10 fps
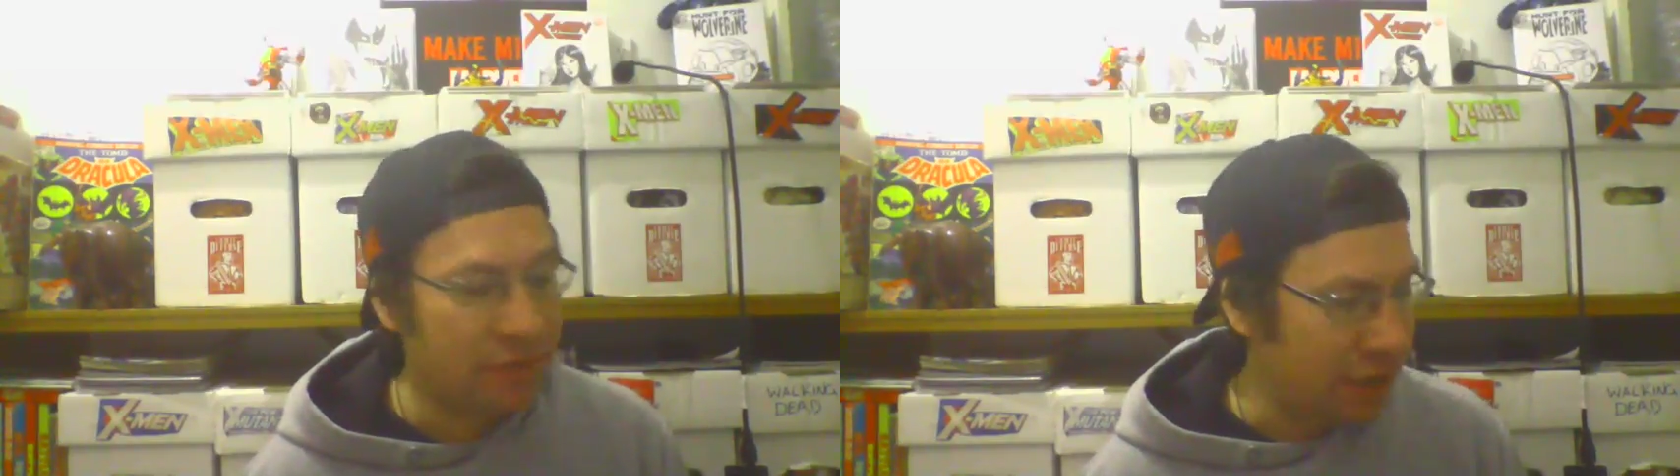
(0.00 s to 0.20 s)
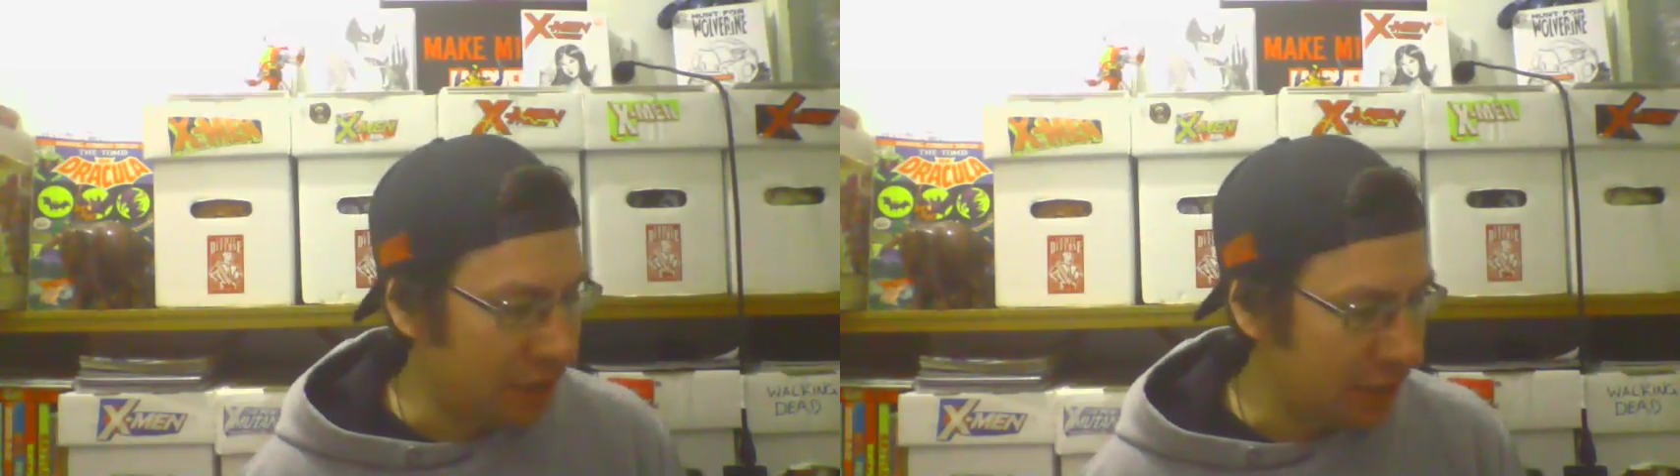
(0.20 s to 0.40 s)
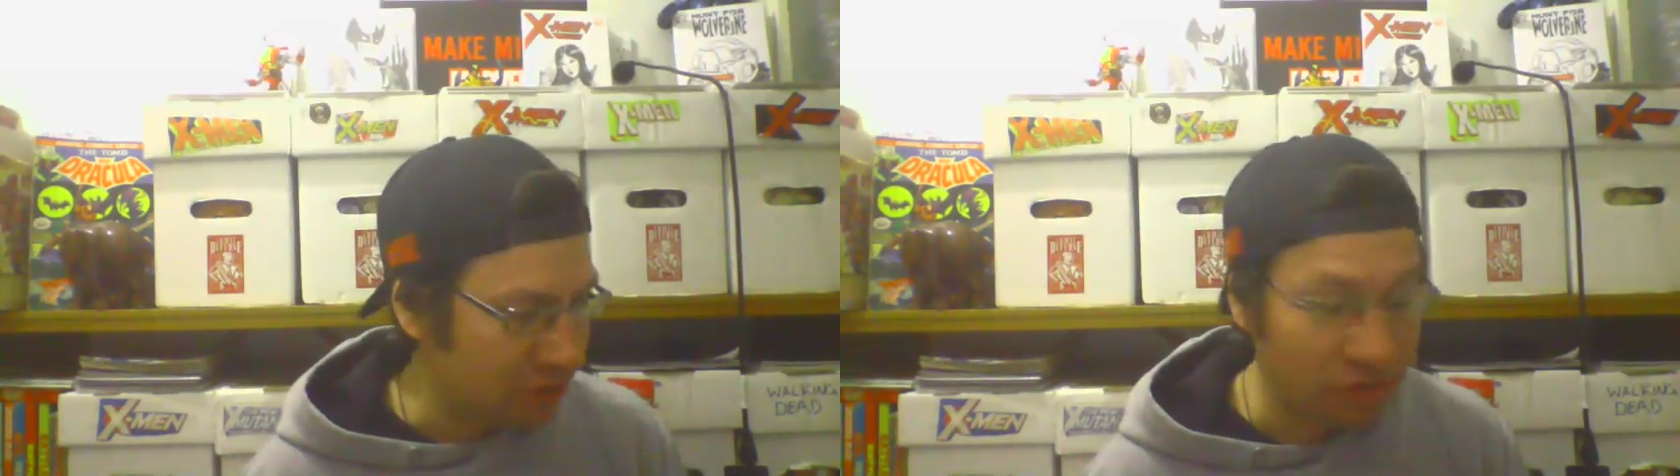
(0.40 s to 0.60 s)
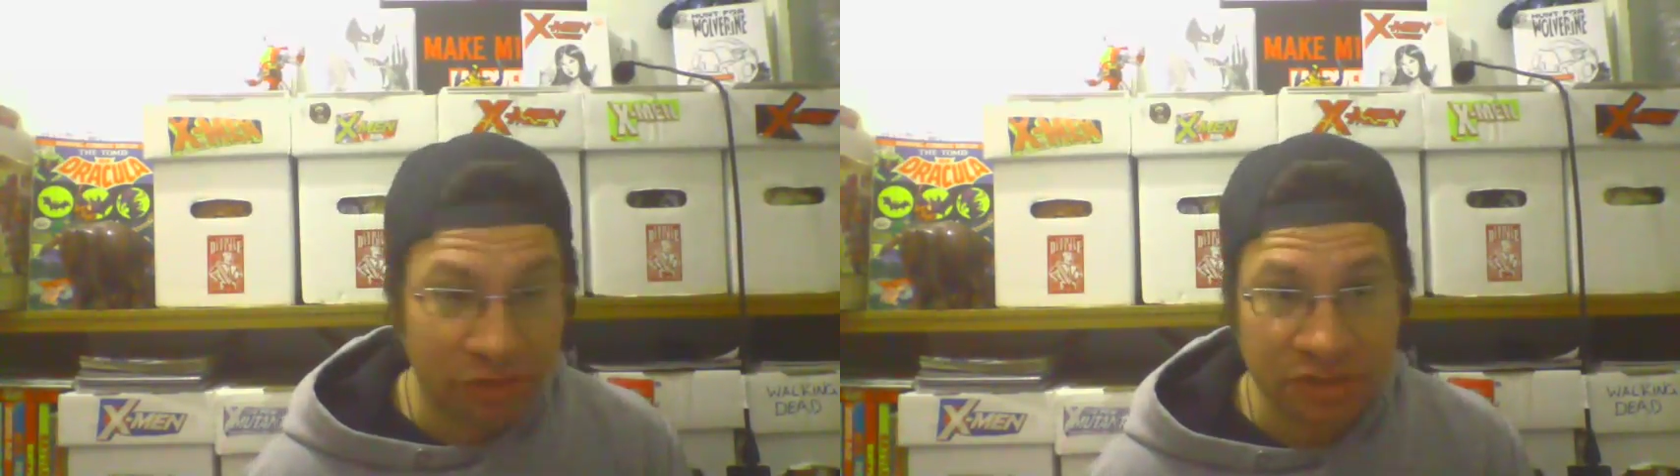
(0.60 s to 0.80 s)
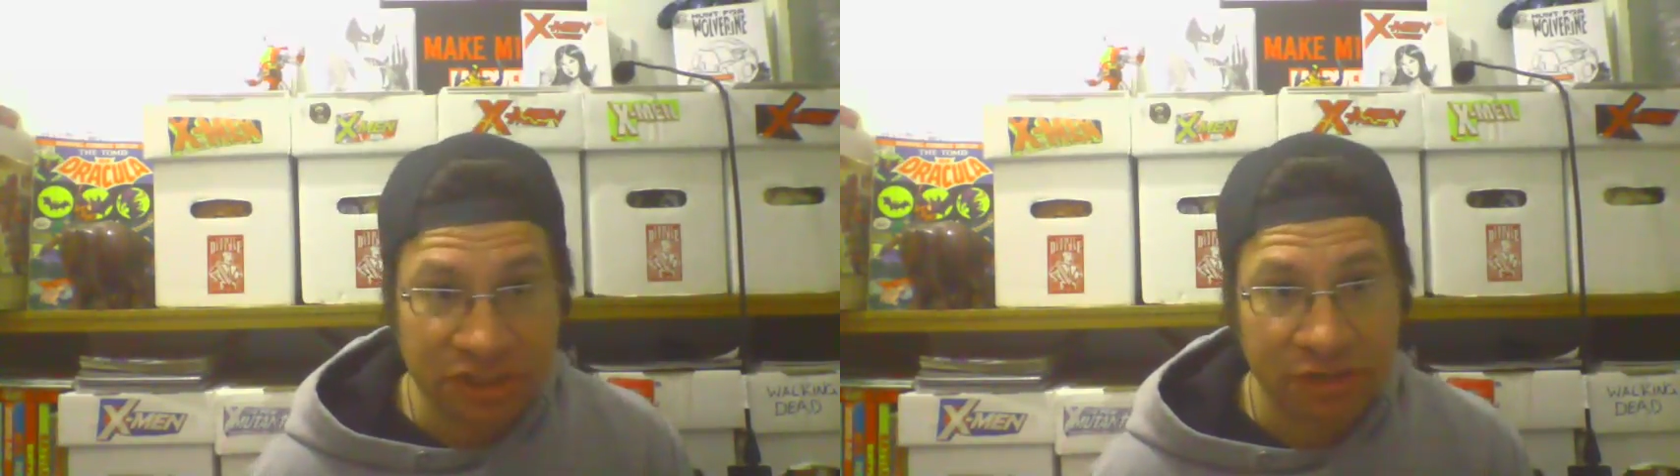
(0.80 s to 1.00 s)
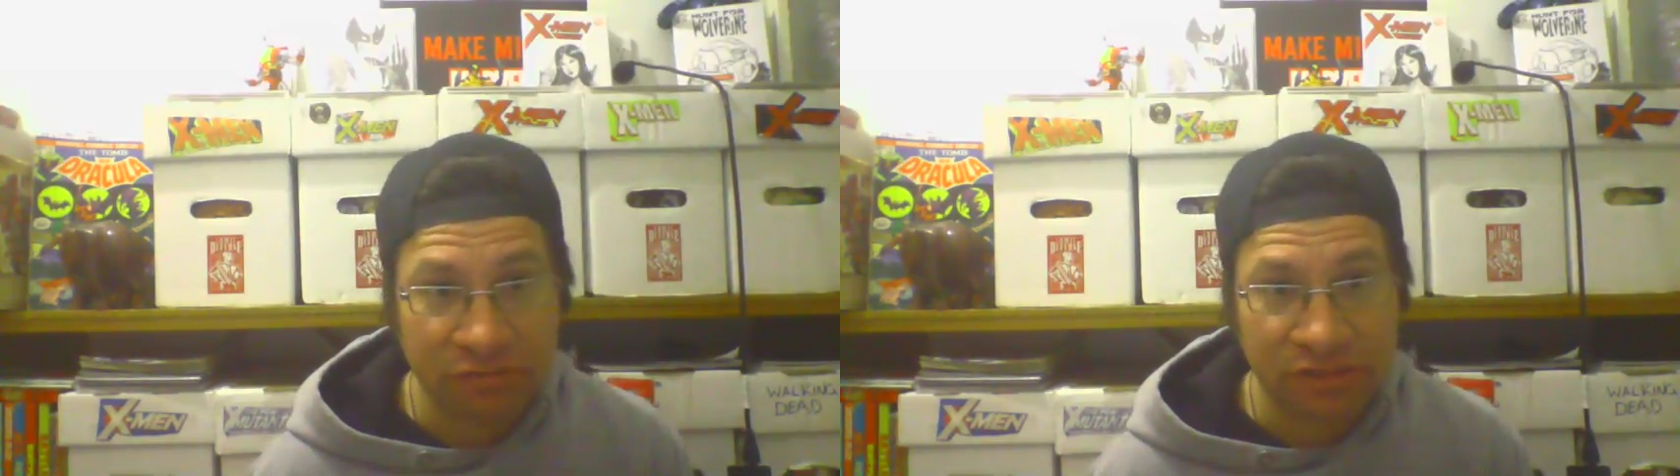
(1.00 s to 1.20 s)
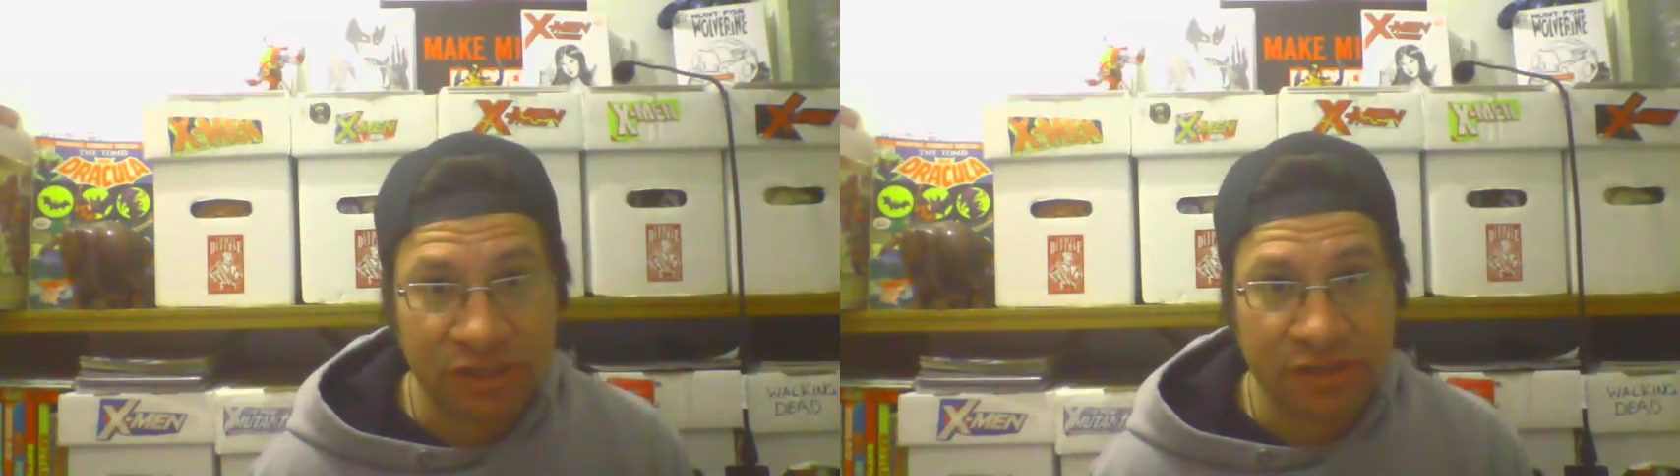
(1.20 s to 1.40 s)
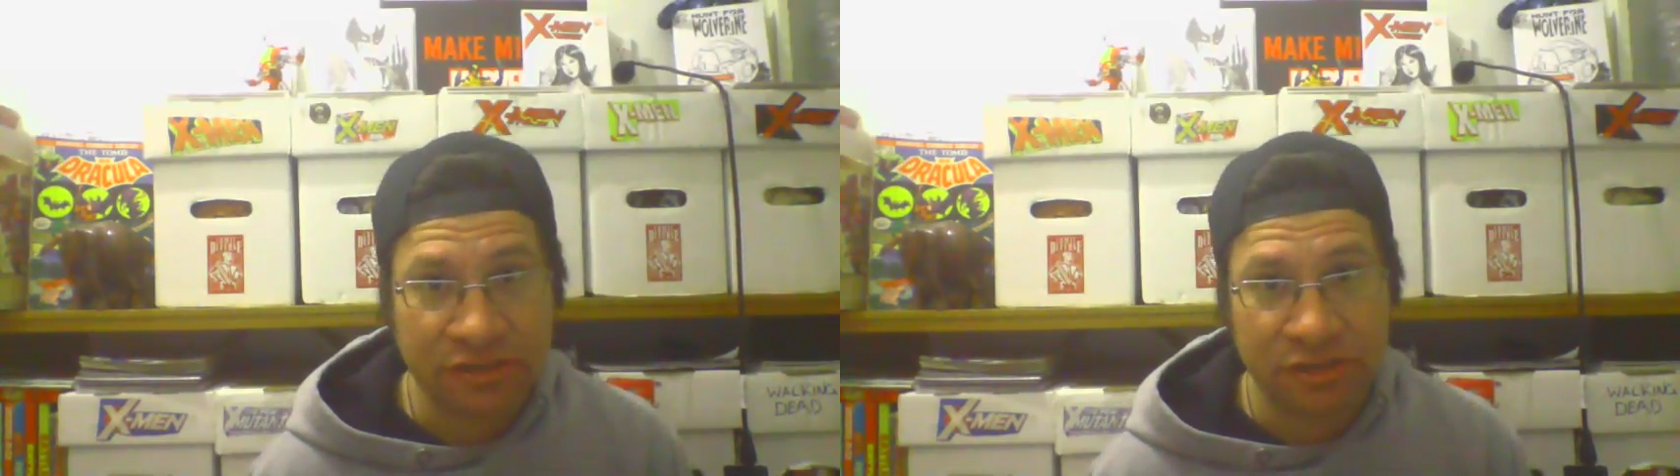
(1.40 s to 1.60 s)
He's got a good channel, so
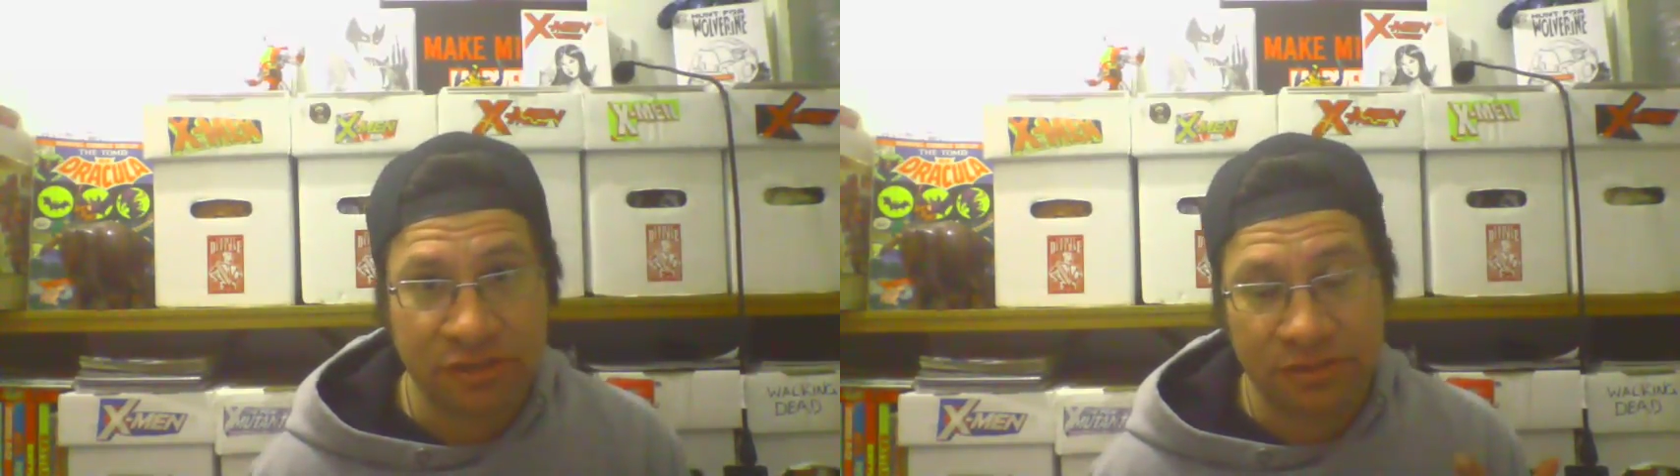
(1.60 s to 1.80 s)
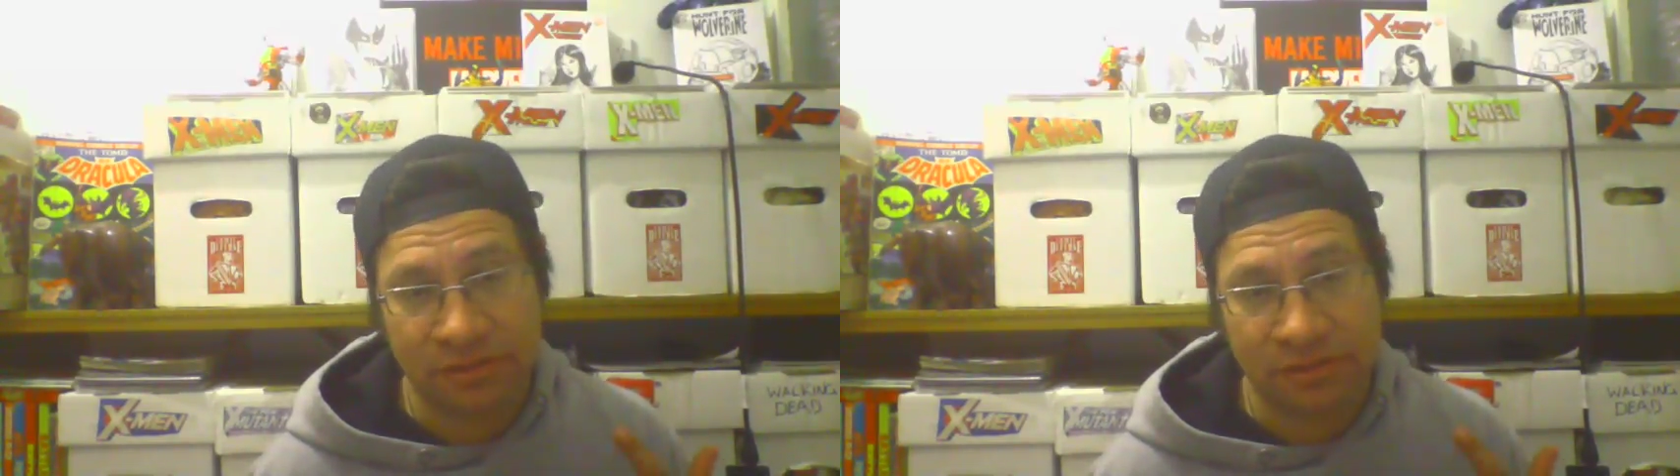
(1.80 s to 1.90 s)
you should